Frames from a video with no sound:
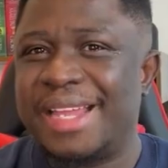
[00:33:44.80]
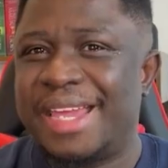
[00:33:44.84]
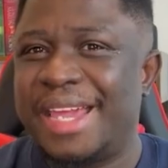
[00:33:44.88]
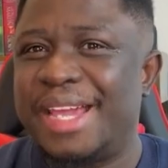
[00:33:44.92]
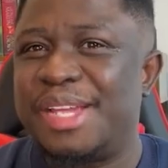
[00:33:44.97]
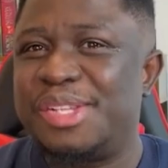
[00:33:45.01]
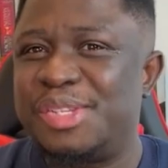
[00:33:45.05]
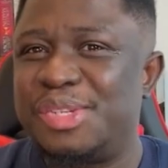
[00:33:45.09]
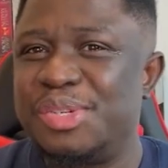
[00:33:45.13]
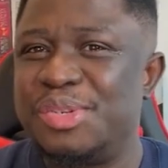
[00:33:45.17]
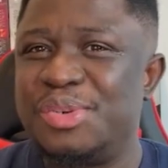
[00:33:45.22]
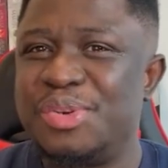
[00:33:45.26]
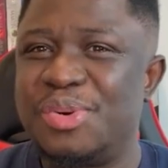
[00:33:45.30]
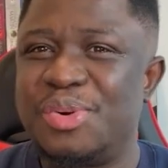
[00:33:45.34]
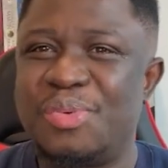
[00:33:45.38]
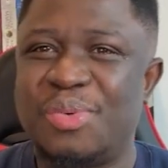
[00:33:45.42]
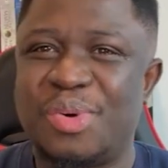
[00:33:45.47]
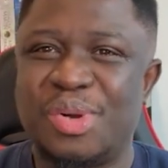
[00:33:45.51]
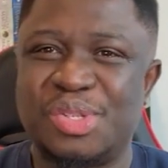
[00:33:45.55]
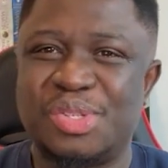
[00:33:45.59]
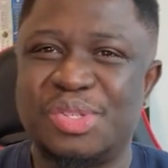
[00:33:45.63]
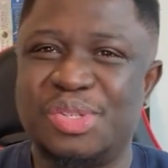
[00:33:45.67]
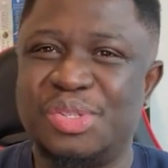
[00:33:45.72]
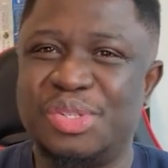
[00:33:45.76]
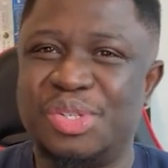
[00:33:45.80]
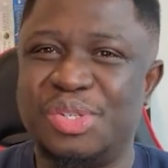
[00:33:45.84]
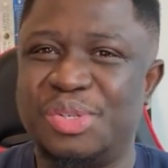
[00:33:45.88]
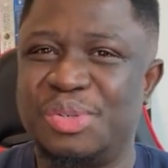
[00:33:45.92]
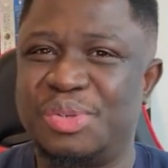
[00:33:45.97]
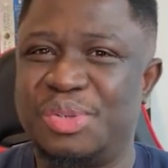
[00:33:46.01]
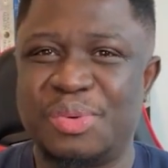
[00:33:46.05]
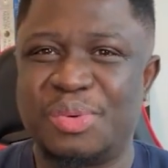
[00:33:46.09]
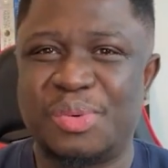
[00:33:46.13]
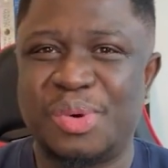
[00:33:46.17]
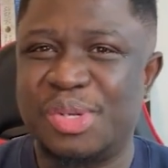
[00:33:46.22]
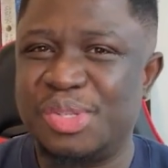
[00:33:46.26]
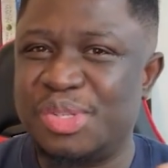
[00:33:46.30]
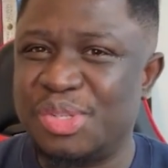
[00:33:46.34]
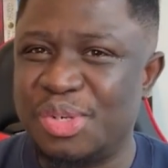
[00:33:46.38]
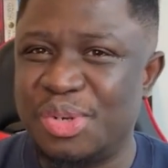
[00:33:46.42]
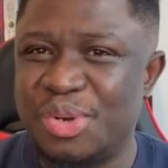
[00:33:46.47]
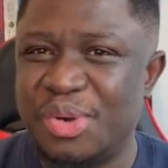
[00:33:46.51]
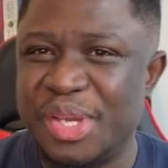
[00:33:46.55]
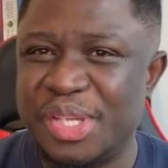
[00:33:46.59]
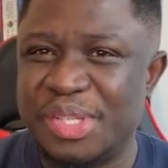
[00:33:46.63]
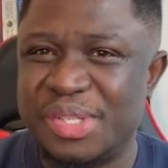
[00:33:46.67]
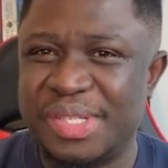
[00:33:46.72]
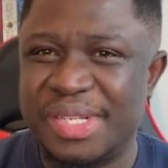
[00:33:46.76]
and get to know what to do. You want
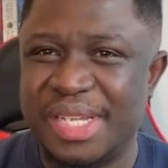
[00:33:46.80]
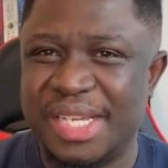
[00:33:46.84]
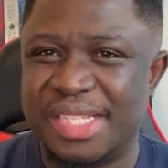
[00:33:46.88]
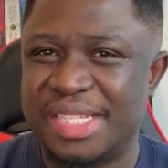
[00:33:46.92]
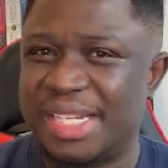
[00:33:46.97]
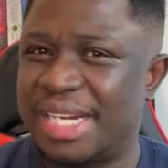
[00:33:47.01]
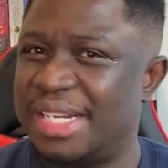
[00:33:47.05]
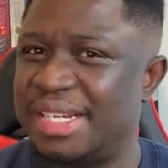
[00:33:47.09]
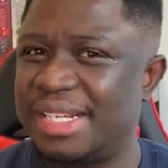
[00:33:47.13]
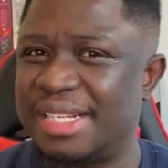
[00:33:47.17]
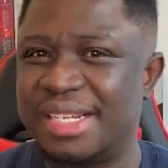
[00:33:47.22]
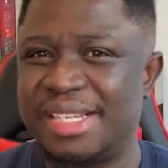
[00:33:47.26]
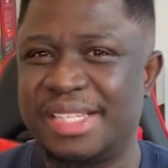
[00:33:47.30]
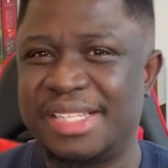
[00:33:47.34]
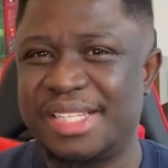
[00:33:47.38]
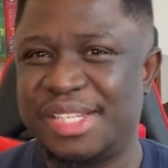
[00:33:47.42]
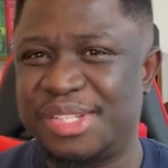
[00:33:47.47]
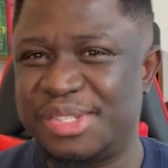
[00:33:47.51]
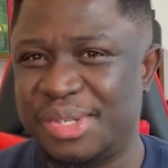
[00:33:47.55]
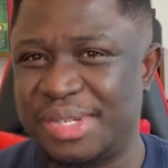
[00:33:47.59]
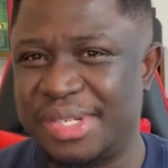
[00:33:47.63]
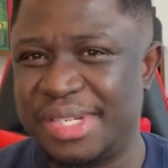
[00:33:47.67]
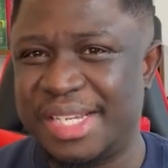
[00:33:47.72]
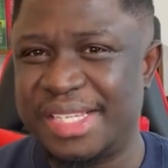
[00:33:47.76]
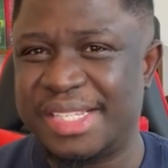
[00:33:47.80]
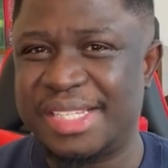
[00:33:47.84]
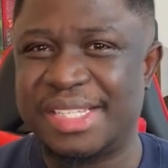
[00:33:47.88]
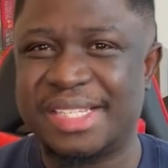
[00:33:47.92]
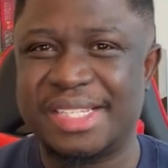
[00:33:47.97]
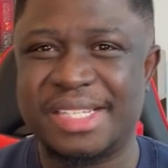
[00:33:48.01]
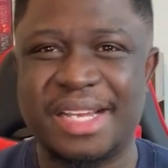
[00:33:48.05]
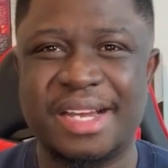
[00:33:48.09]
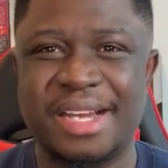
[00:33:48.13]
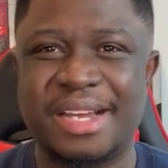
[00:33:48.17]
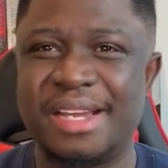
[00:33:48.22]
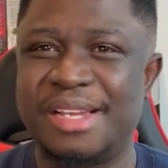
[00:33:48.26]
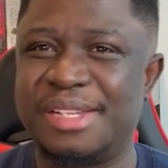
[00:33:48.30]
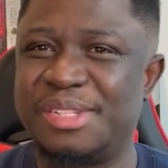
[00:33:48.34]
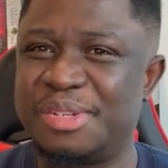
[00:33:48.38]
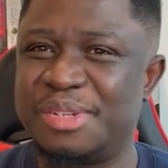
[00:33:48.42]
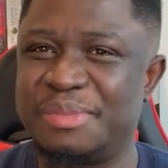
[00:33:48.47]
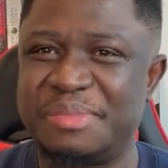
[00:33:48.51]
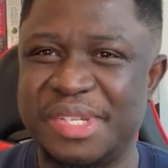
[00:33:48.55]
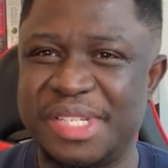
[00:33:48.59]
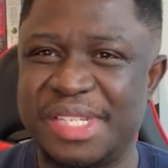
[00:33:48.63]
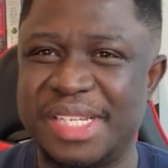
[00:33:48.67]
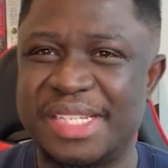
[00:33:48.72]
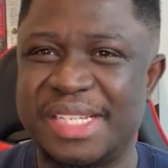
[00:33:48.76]
to go into data analytics or data
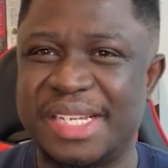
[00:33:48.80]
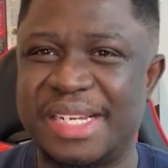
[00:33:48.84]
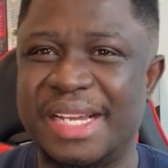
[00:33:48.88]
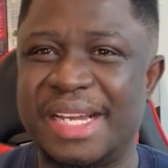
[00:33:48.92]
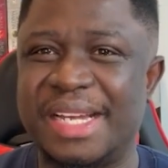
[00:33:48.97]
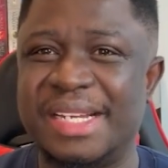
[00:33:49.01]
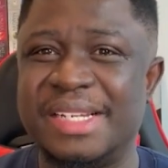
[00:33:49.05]
science or business